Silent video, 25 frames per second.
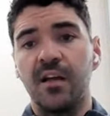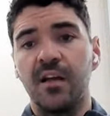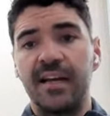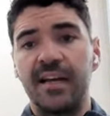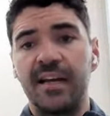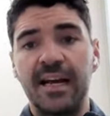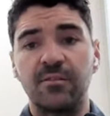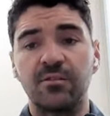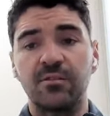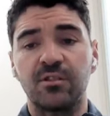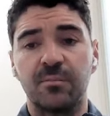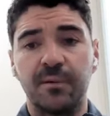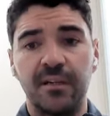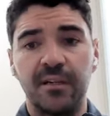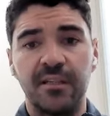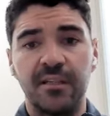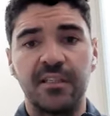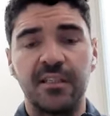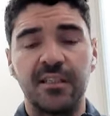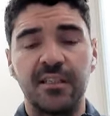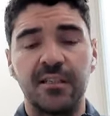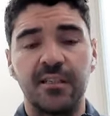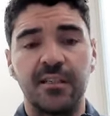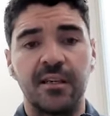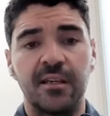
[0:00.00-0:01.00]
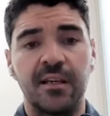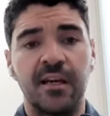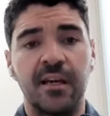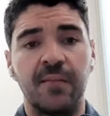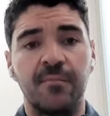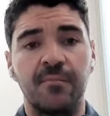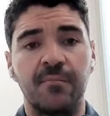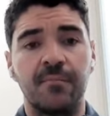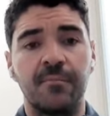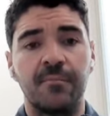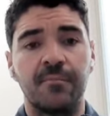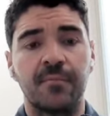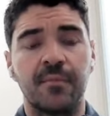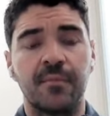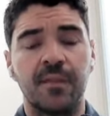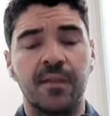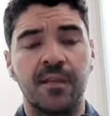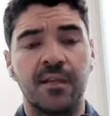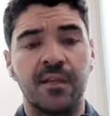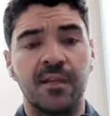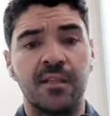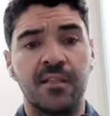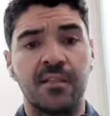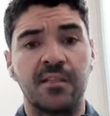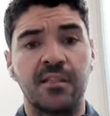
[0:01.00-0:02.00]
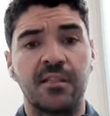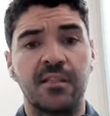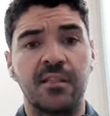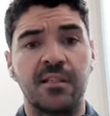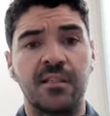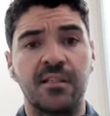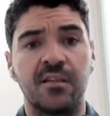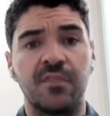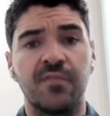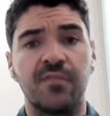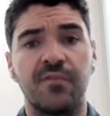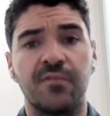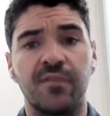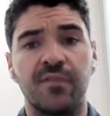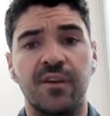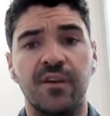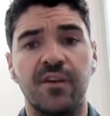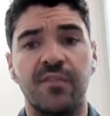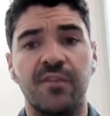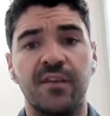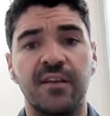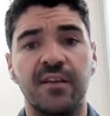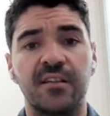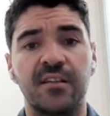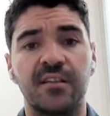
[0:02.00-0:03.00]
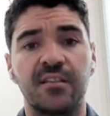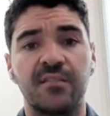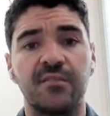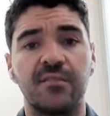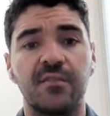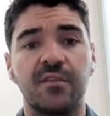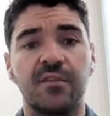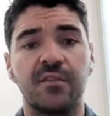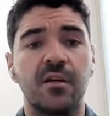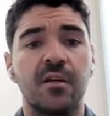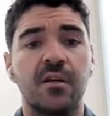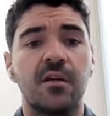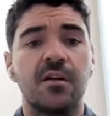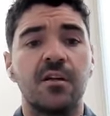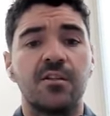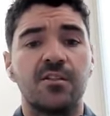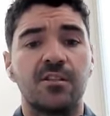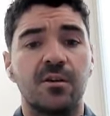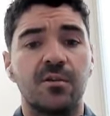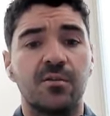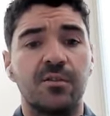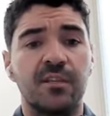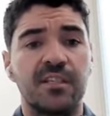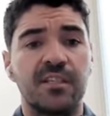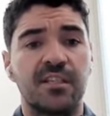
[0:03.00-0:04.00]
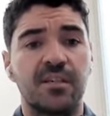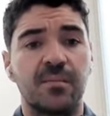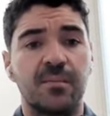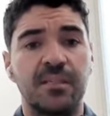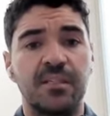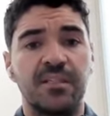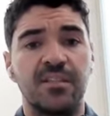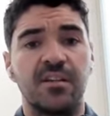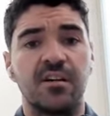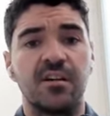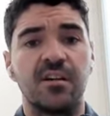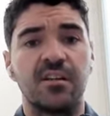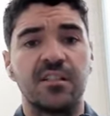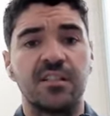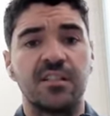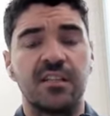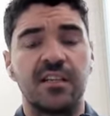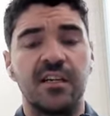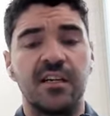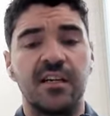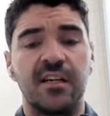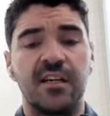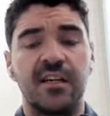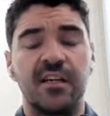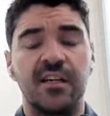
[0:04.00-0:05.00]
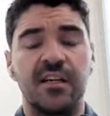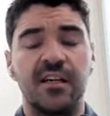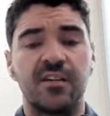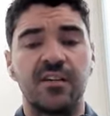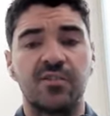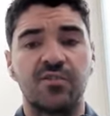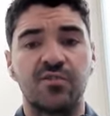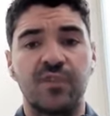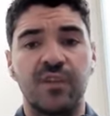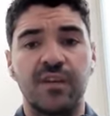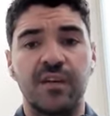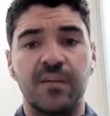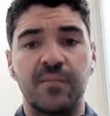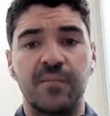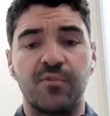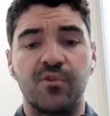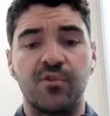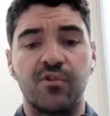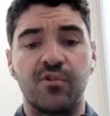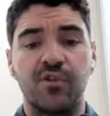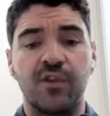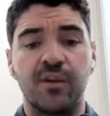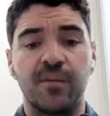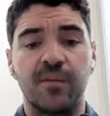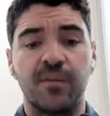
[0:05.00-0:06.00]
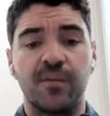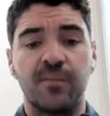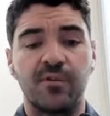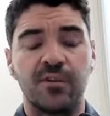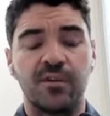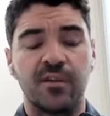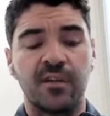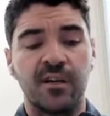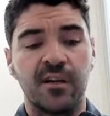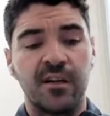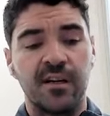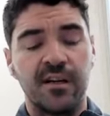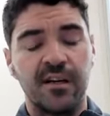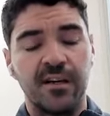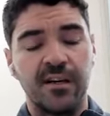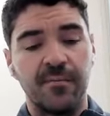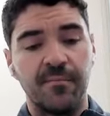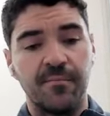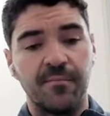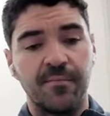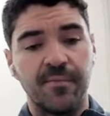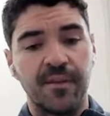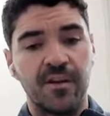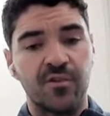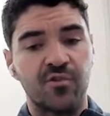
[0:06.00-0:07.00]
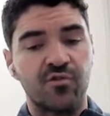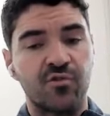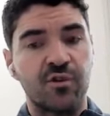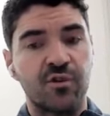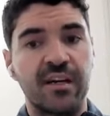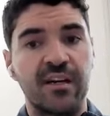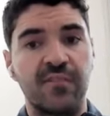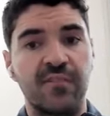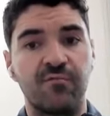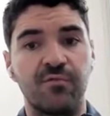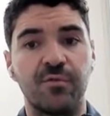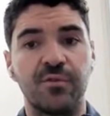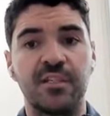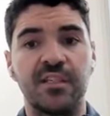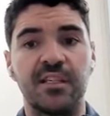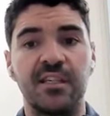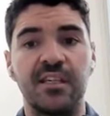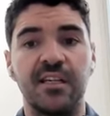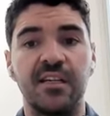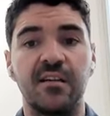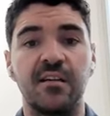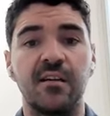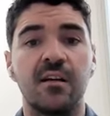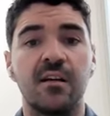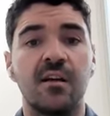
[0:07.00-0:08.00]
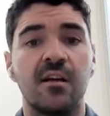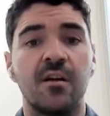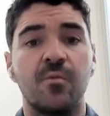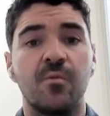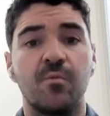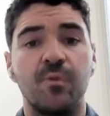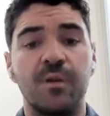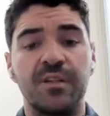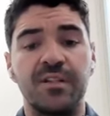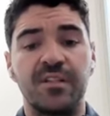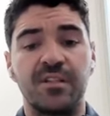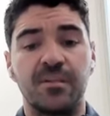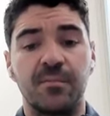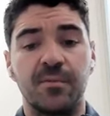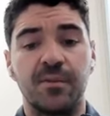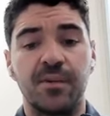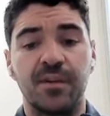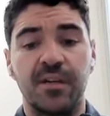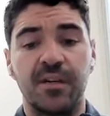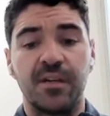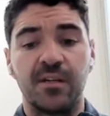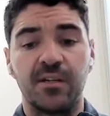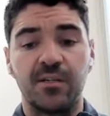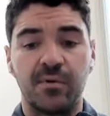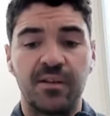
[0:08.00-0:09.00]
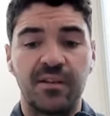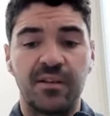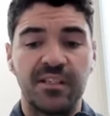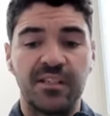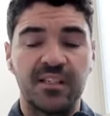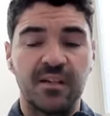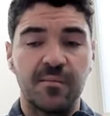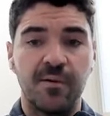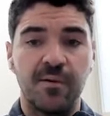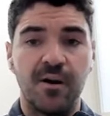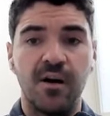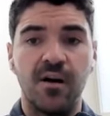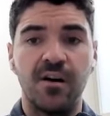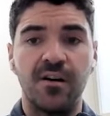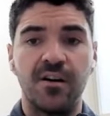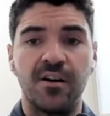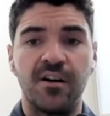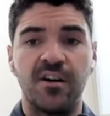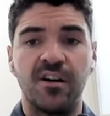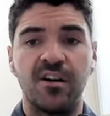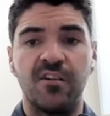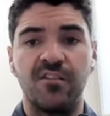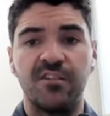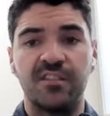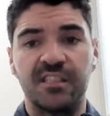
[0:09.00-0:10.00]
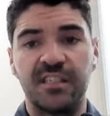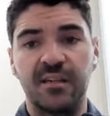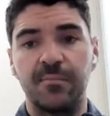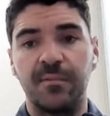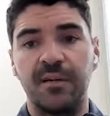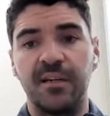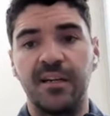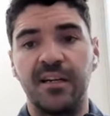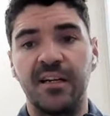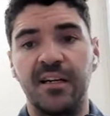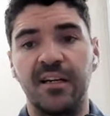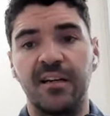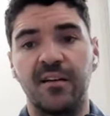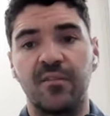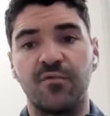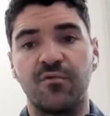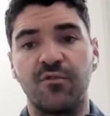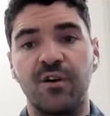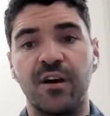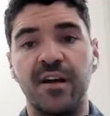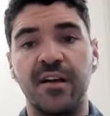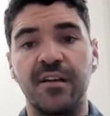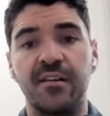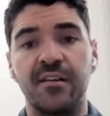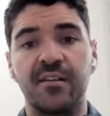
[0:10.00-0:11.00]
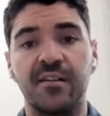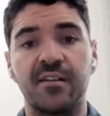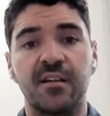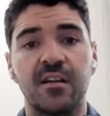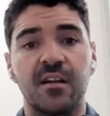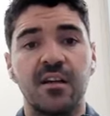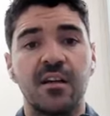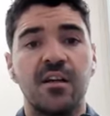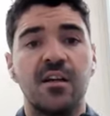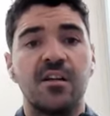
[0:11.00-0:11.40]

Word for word: Accountability um, is is often very effective. So this could be starting a, a training program or um, a training routine with somebody. So whether it's a partner, a sibling, a friend,